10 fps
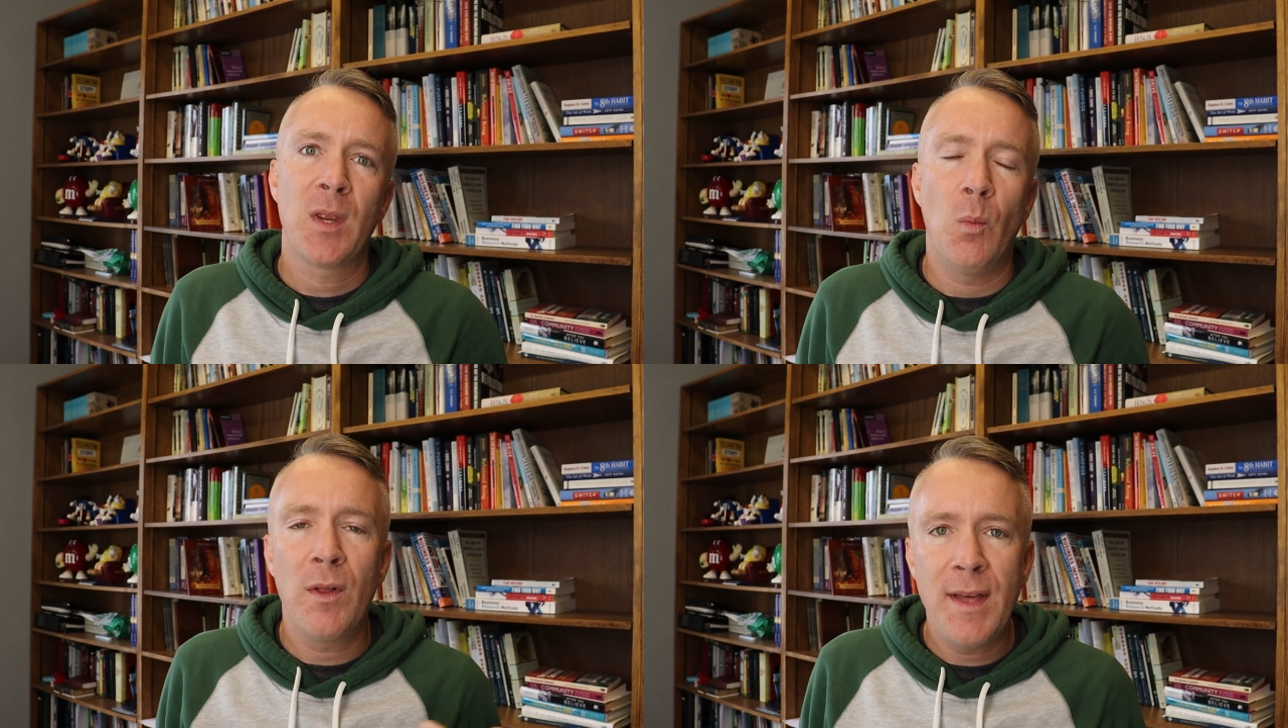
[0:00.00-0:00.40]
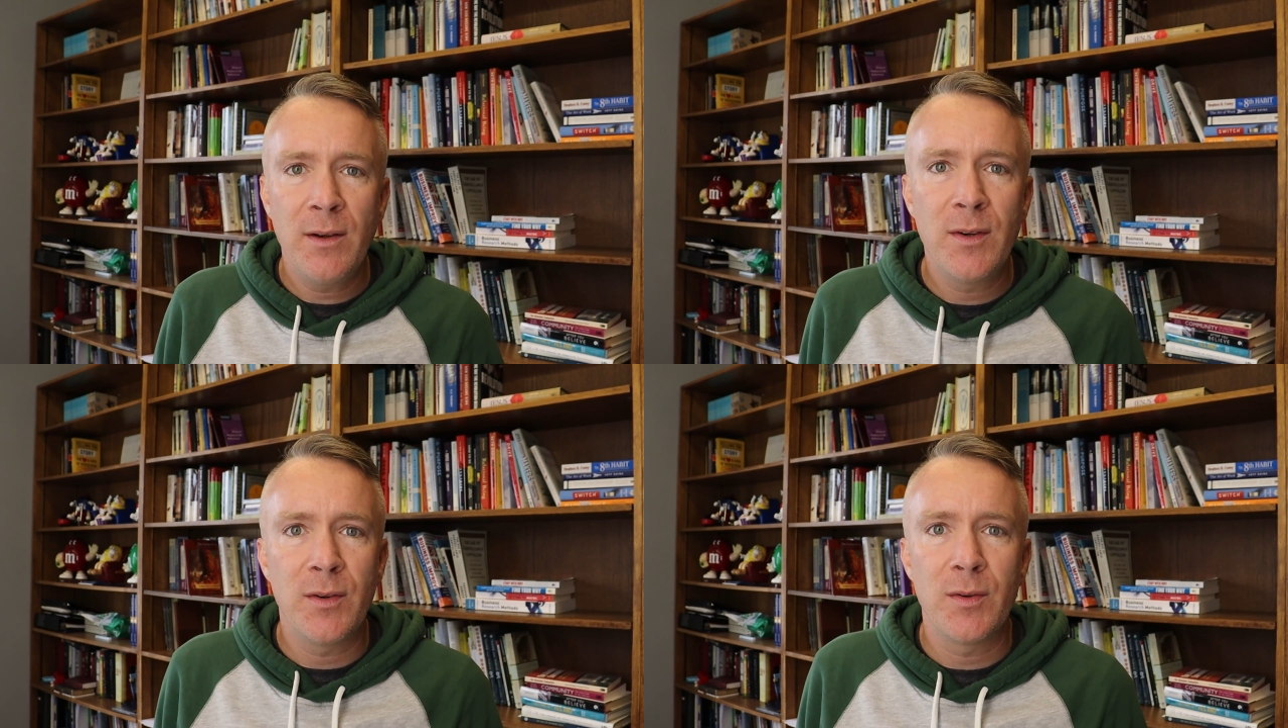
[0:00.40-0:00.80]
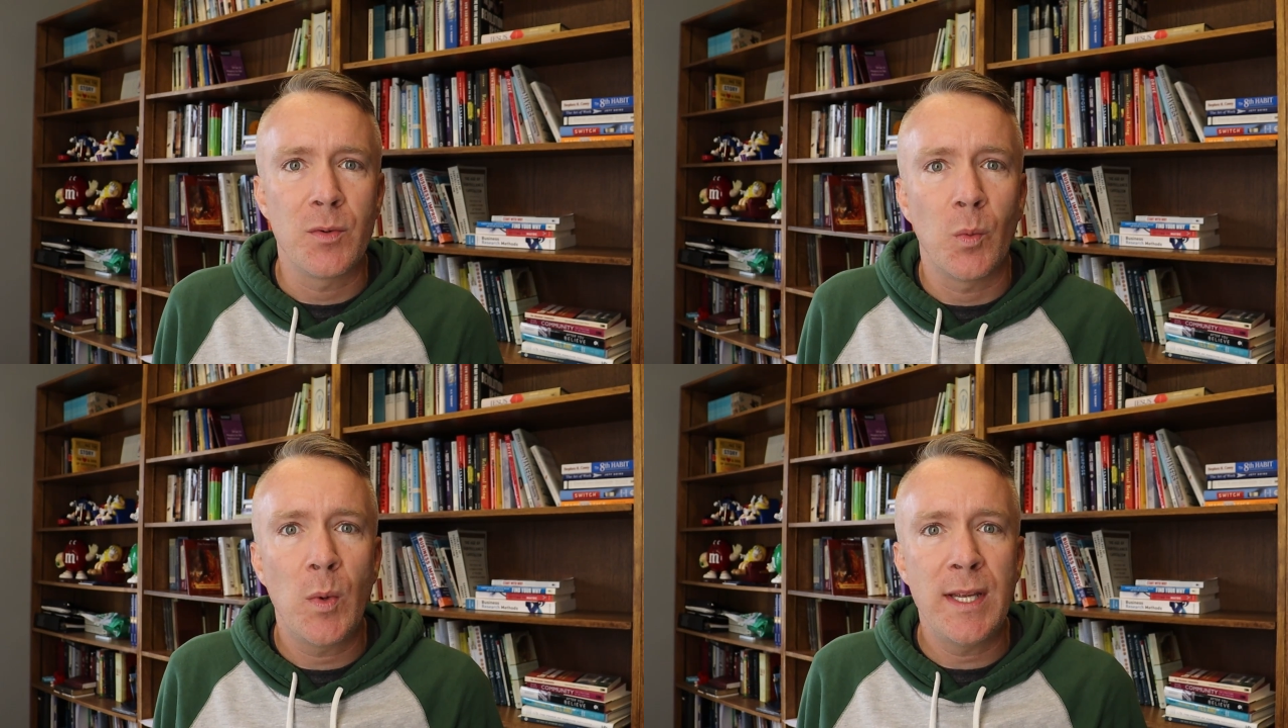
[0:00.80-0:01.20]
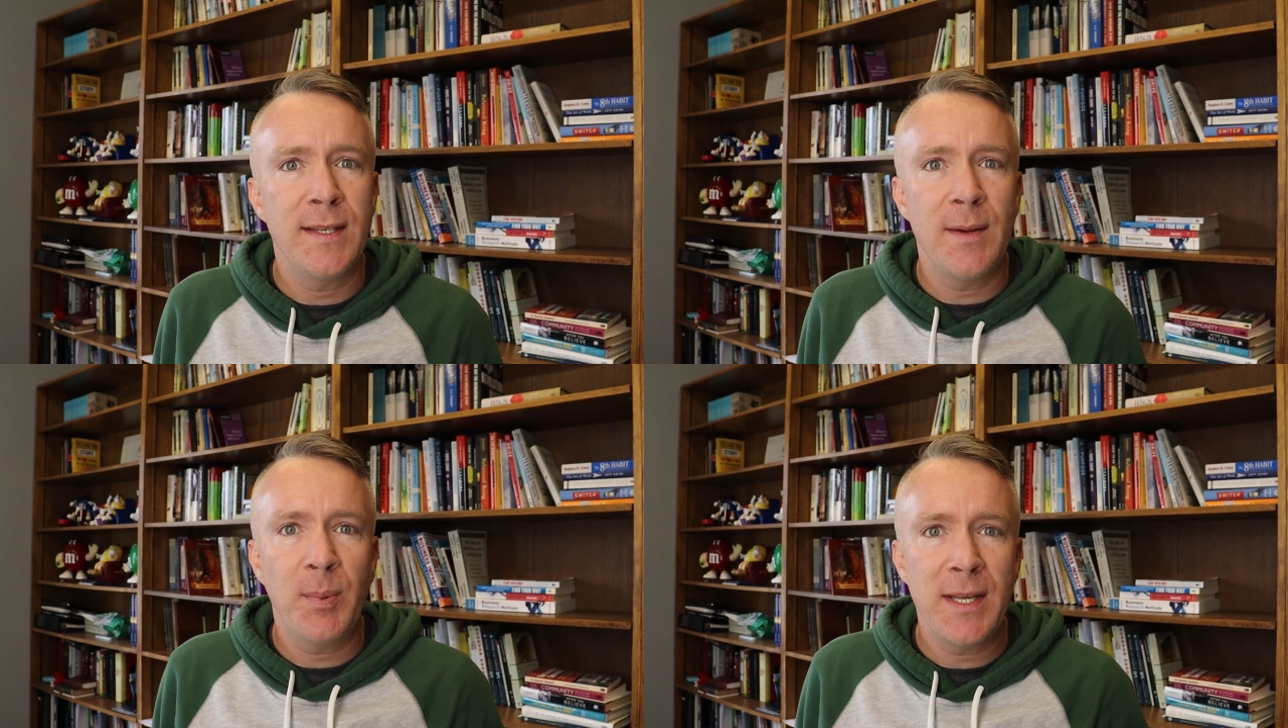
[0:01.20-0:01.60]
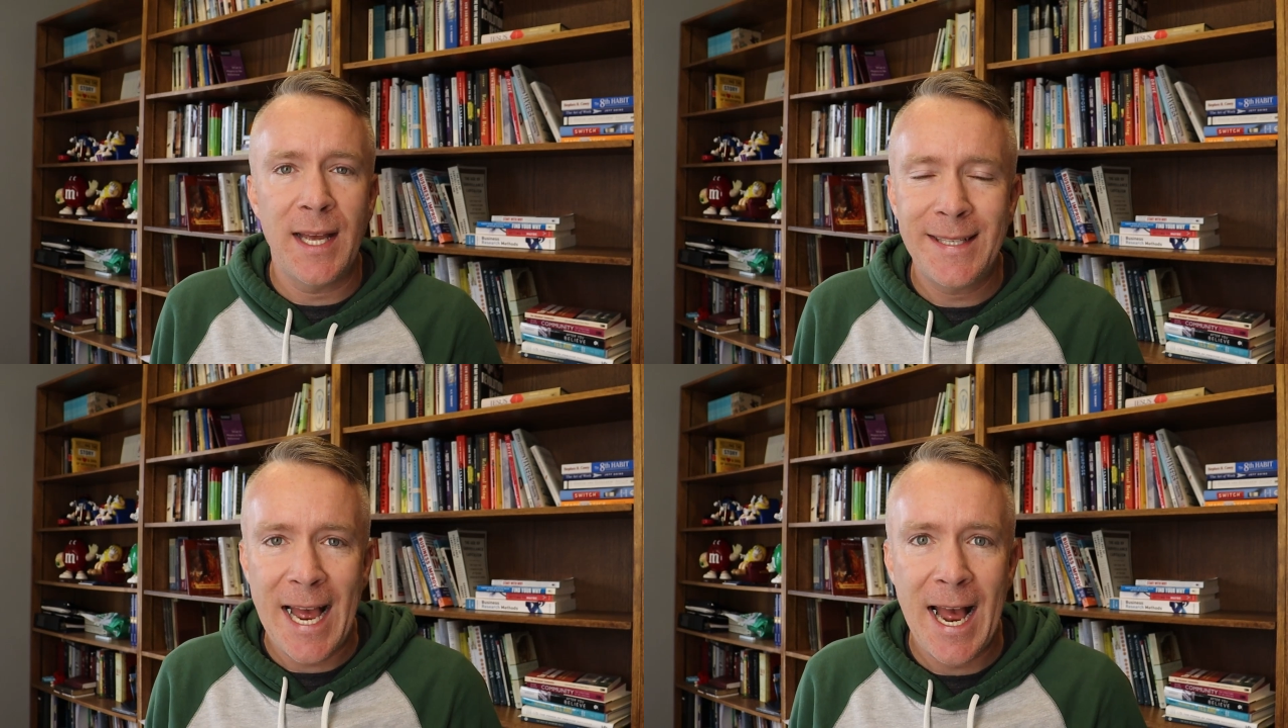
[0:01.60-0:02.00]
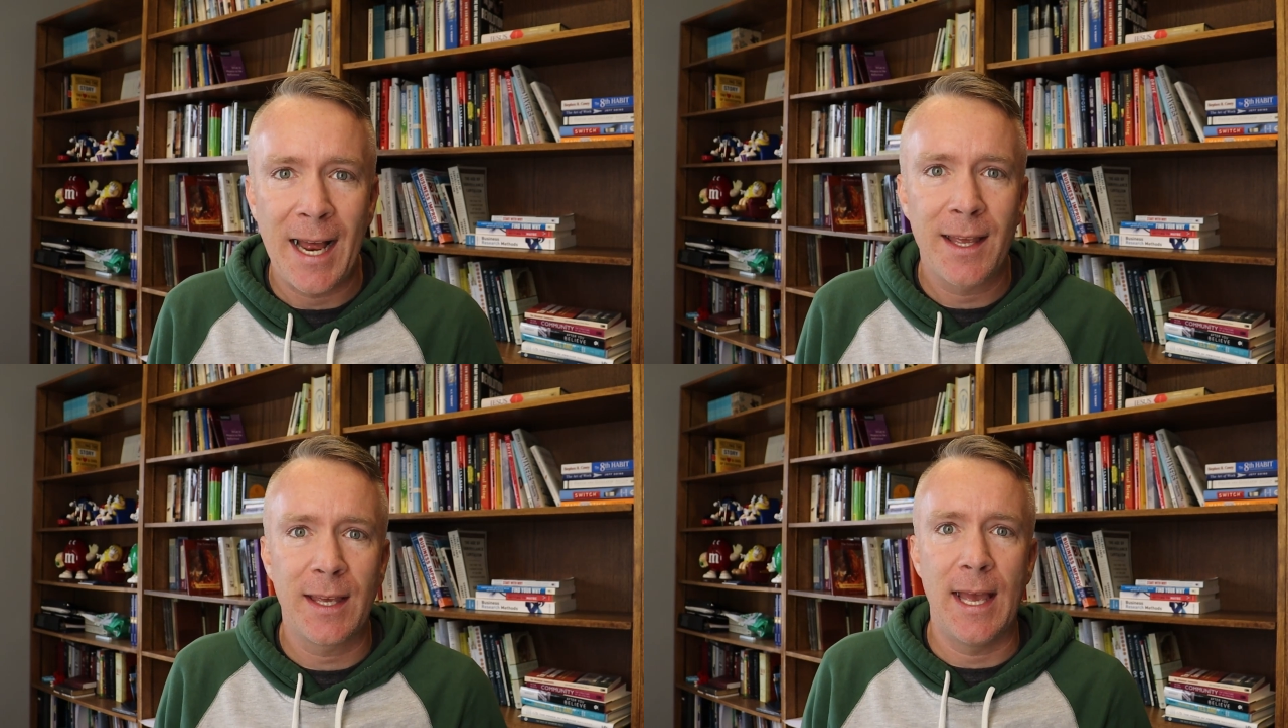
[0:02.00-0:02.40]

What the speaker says: well, then we simply attack